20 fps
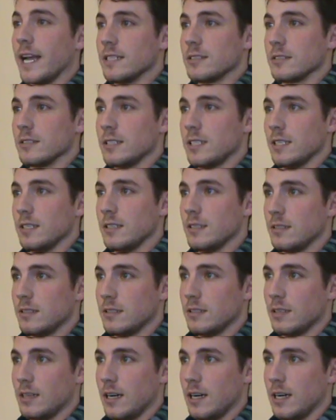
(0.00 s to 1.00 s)
casualty.
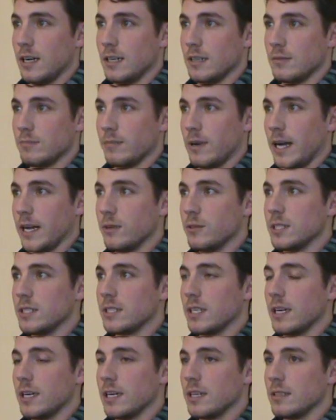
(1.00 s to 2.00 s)
Oh. Um, oh. I
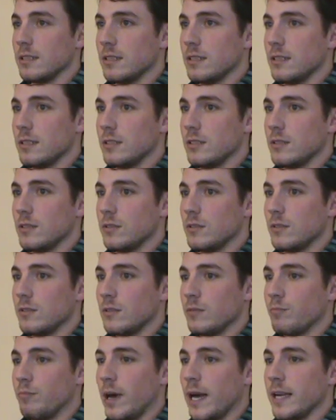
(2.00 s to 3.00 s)
was, uh,
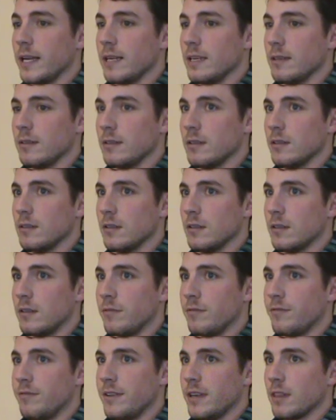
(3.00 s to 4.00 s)
by
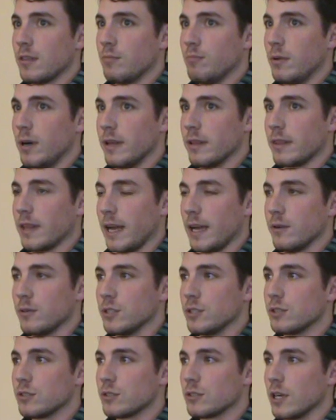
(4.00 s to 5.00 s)
the fifth month, I
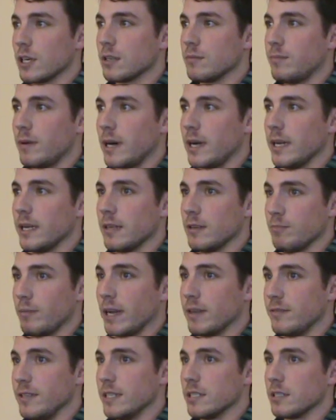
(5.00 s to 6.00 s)
was struck by,
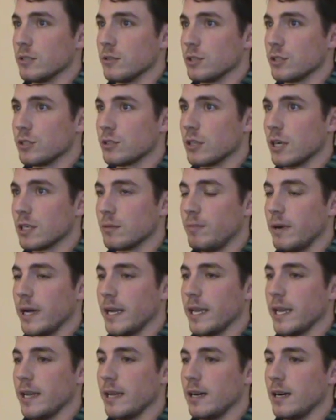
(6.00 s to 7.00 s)
my vehicle was struck
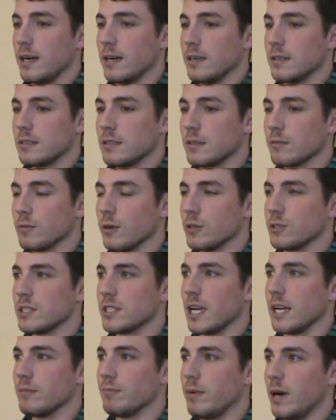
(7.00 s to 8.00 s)
by a, uh, a
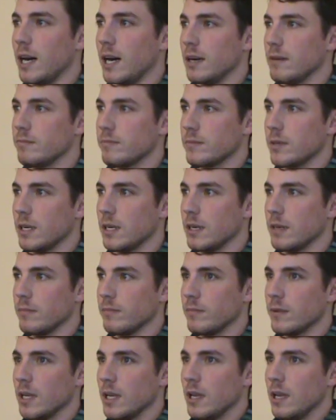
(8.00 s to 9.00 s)
roadside bomb. Oh, um,
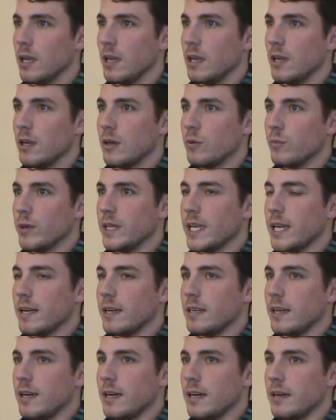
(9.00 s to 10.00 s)
jeez. Um, we
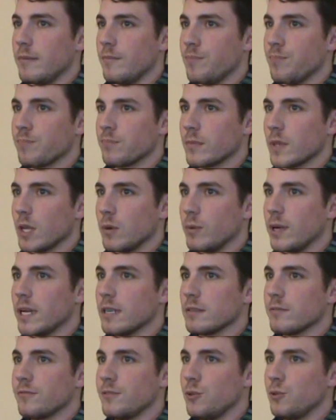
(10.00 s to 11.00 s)
had, we
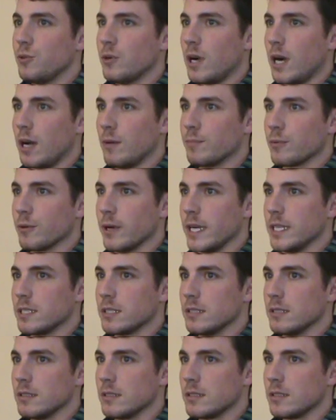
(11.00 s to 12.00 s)
had a few
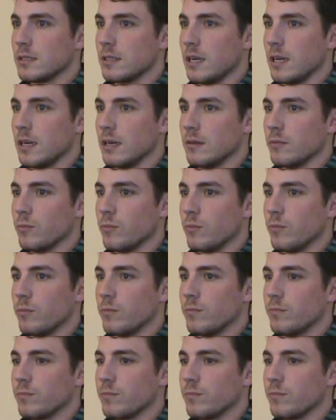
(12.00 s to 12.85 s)
operations um,